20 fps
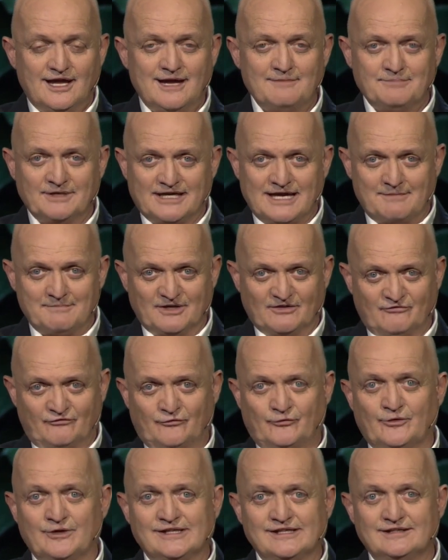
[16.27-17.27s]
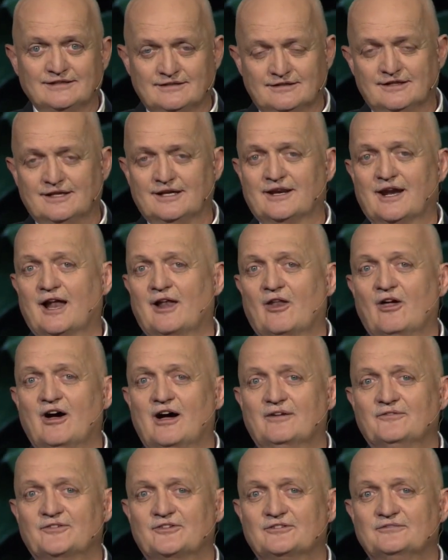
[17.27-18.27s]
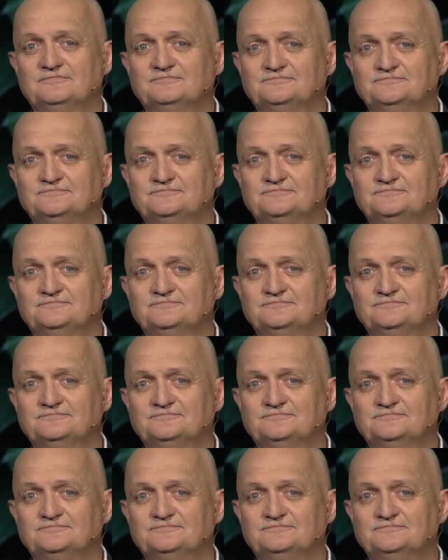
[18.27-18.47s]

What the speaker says: and becoming free in our lives.